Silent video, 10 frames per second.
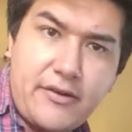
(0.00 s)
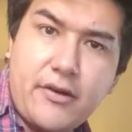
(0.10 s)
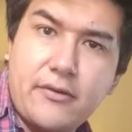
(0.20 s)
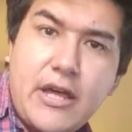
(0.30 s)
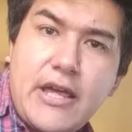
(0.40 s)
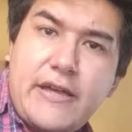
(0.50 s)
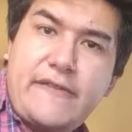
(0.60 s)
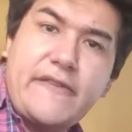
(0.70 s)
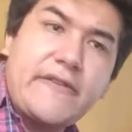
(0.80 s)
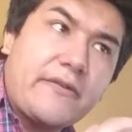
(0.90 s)
No,
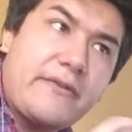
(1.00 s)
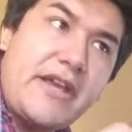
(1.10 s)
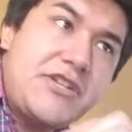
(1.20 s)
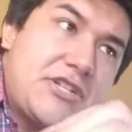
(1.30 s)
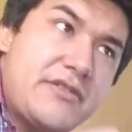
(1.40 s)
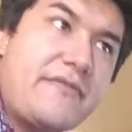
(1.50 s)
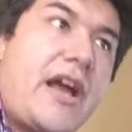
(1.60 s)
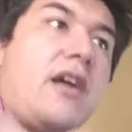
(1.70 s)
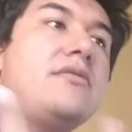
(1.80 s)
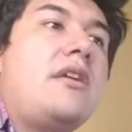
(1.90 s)
it's a duration of
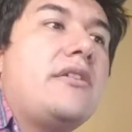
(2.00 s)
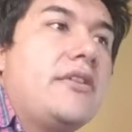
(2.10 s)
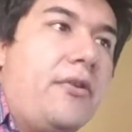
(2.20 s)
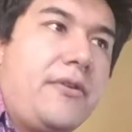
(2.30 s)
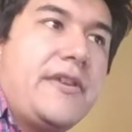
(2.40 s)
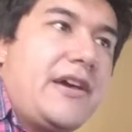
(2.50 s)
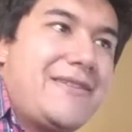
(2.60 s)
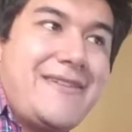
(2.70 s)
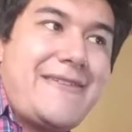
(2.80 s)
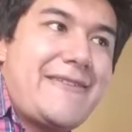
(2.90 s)
how long you hold
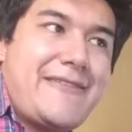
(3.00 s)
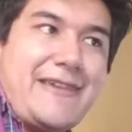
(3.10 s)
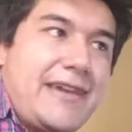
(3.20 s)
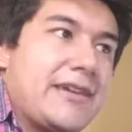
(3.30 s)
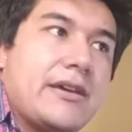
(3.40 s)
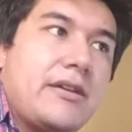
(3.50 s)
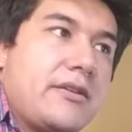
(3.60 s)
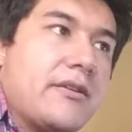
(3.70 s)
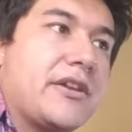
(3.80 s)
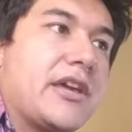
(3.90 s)
out this thing,
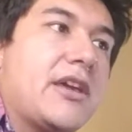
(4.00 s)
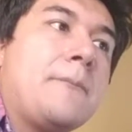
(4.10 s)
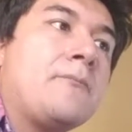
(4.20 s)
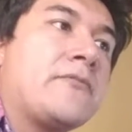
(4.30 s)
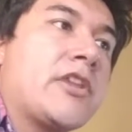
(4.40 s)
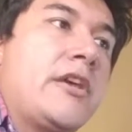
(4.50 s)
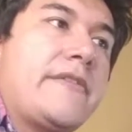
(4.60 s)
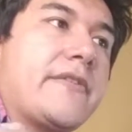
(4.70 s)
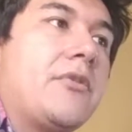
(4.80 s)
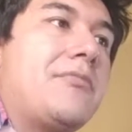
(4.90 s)
okay?
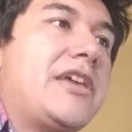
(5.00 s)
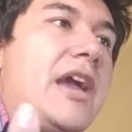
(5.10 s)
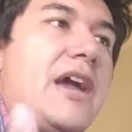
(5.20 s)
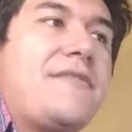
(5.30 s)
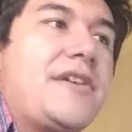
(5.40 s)
So what we have